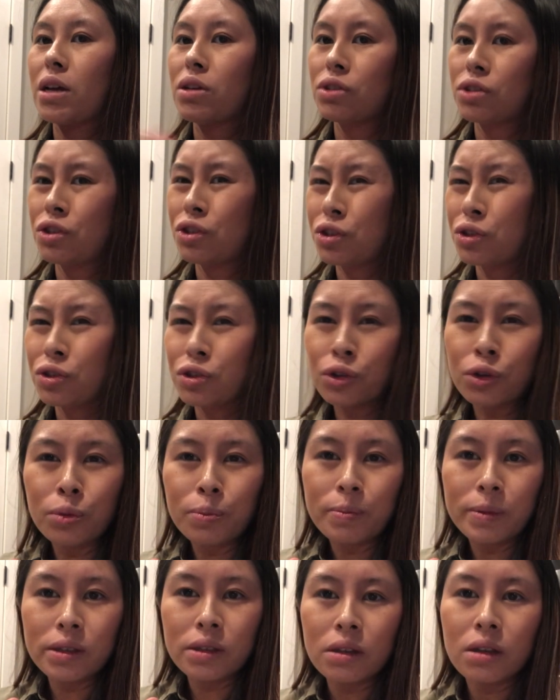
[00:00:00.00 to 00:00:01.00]

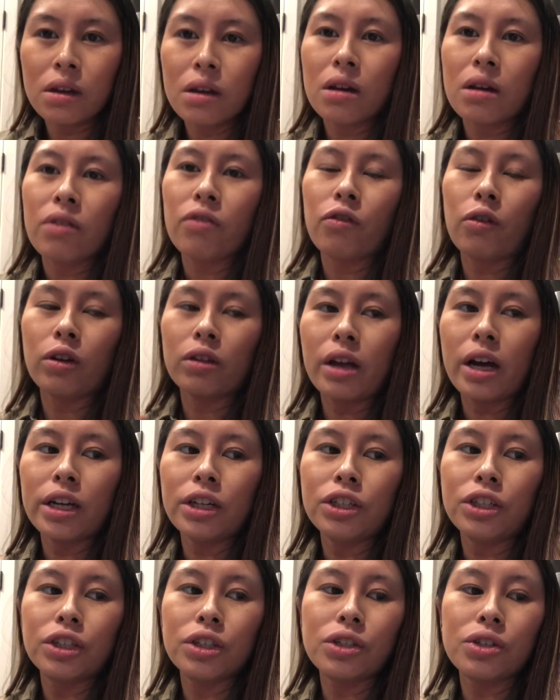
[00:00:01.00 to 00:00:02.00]
soups for
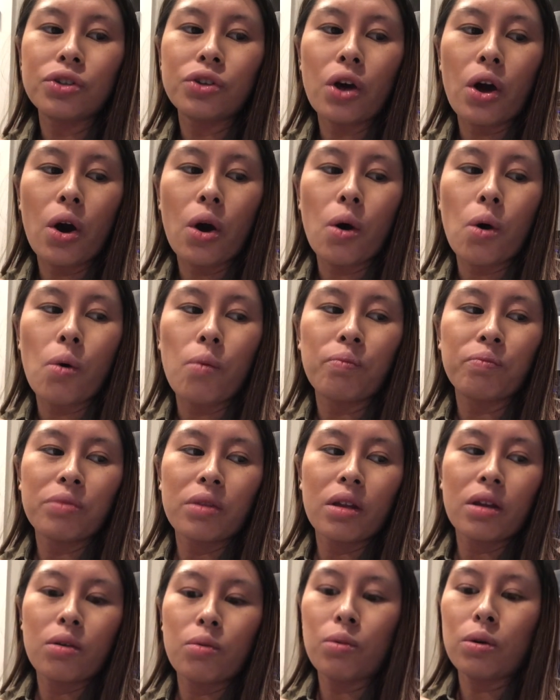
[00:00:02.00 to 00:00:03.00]
lunch. So
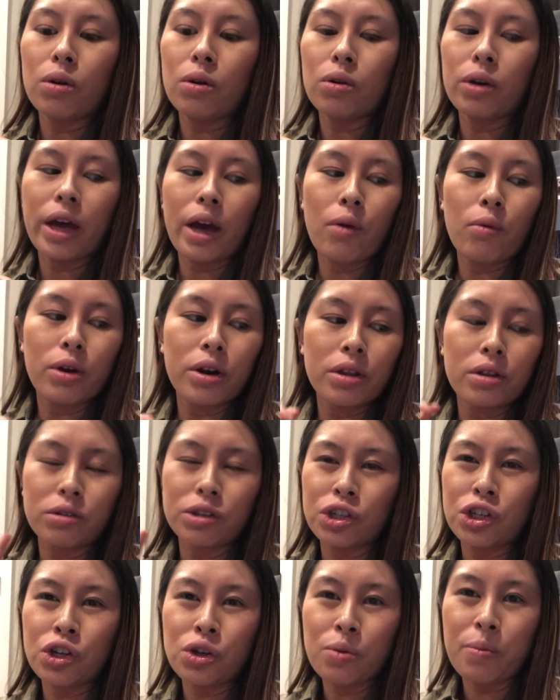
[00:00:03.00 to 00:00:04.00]
we'll get one of
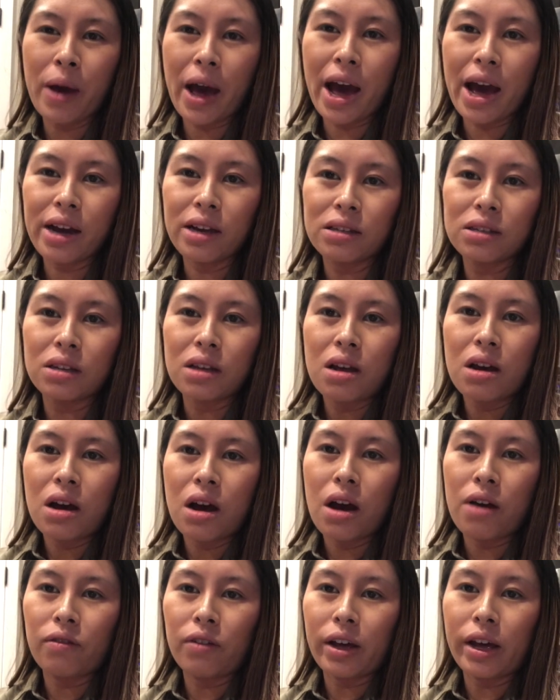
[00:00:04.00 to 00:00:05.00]
those two packs
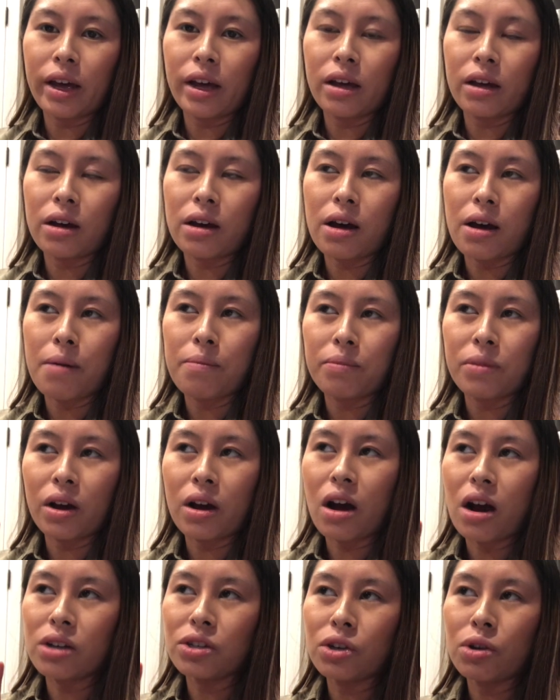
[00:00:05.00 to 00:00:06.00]
of like the
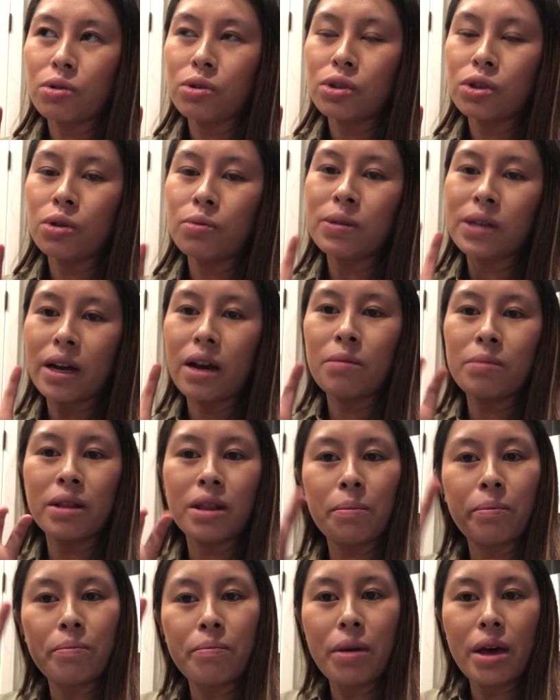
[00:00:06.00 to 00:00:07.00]
Costco soups that come
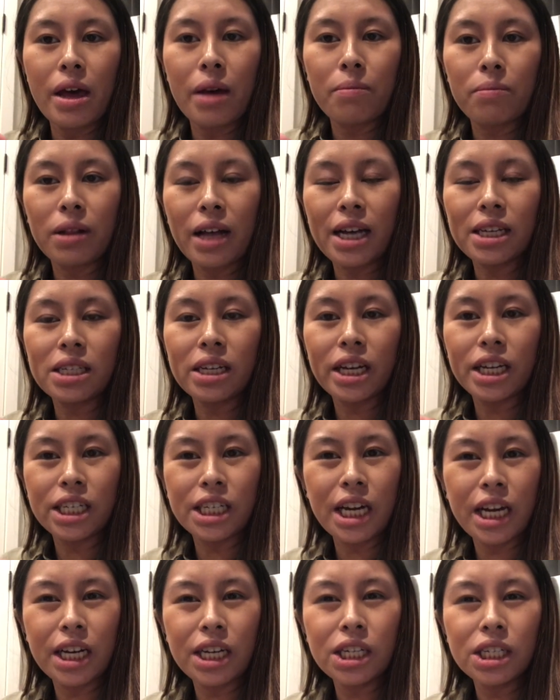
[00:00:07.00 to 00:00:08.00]
in the big plastic
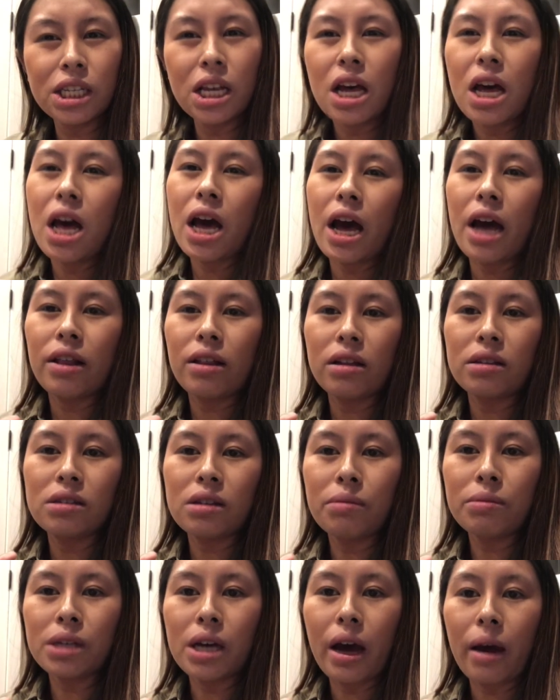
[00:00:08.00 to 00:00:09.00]
containers. And then
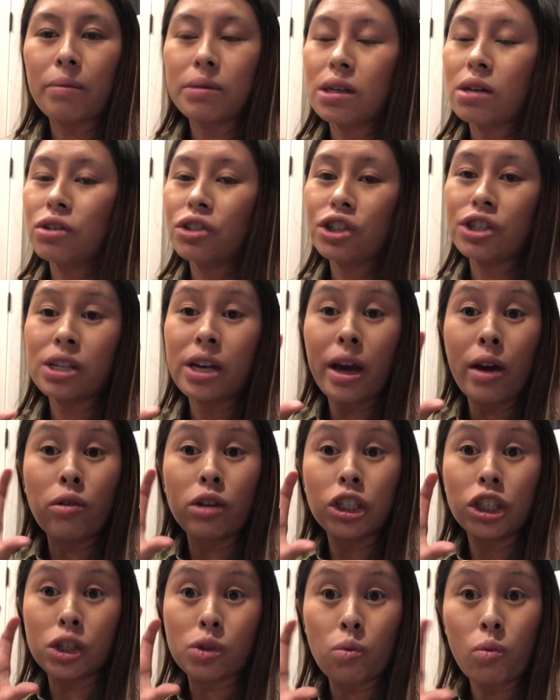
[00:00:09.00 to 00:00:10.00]
sometimes he'll just
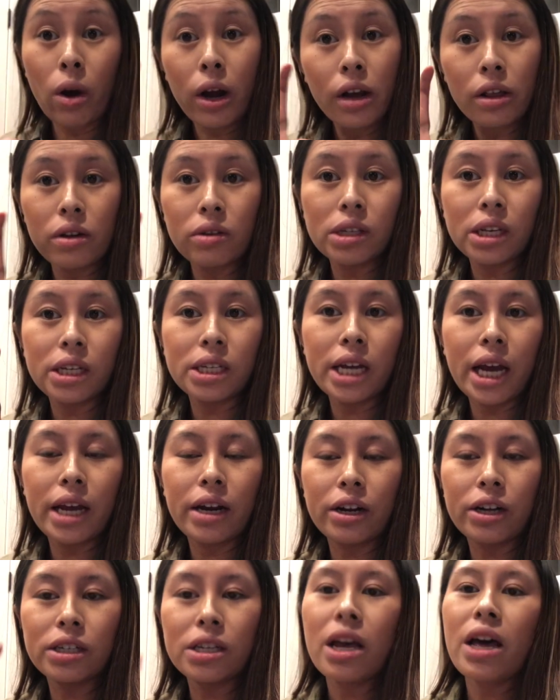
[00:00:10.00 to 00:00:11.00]
take just one of those
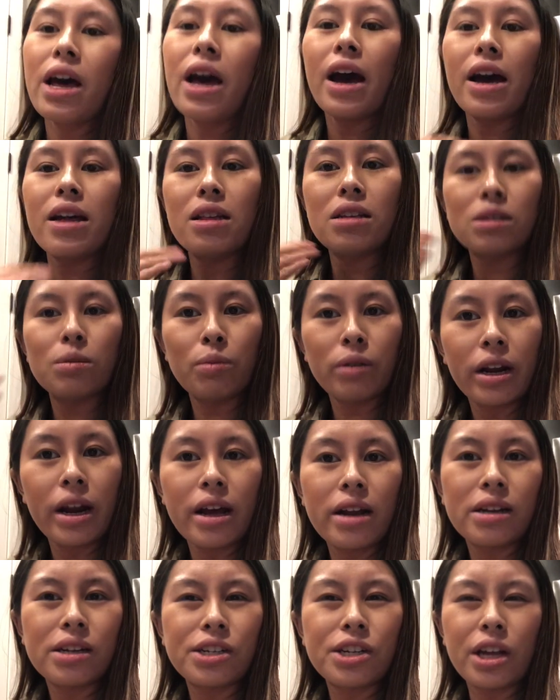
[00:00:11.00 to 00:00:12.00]
containers and then split
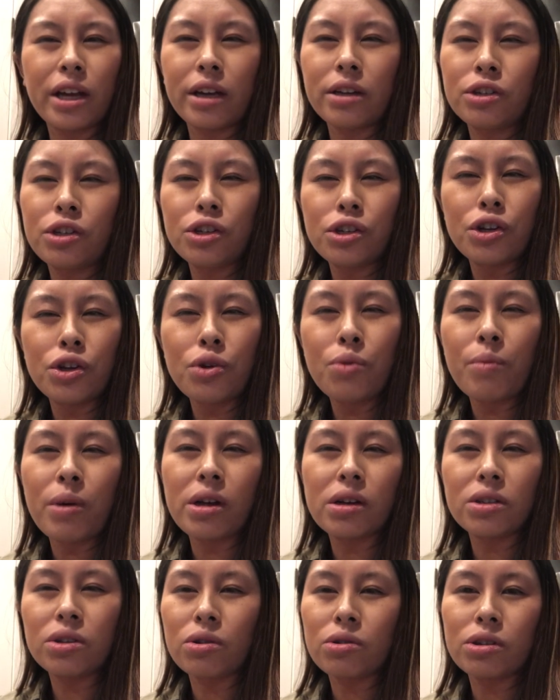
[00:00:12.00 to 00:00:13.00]
it into like two
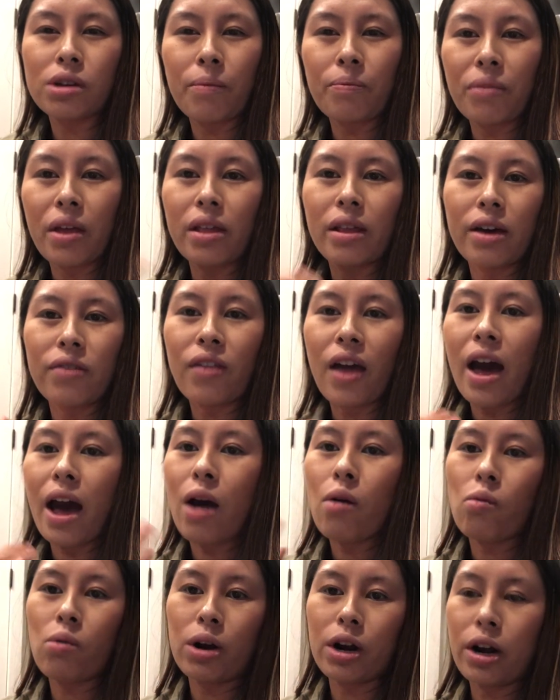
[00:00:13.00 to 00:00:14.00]
meals or something like that
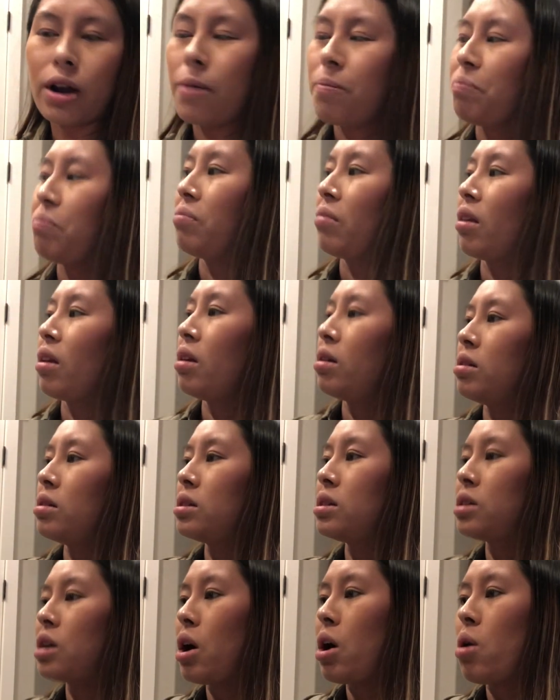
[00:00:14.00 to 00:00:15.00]
at work.
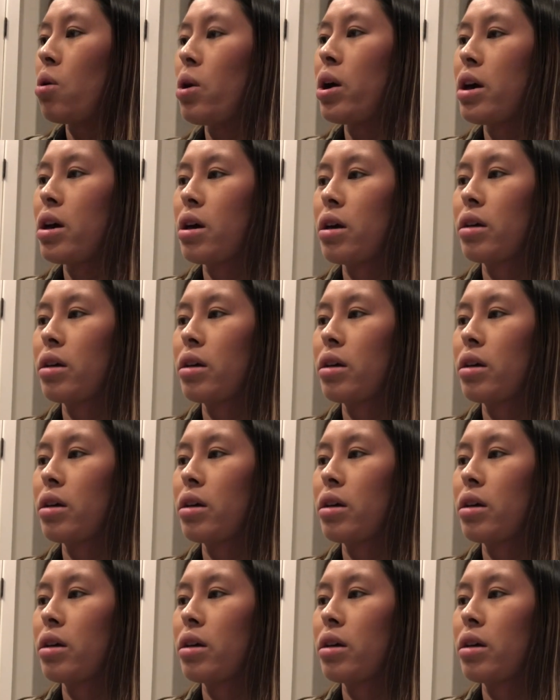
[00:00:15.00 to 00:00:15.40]
So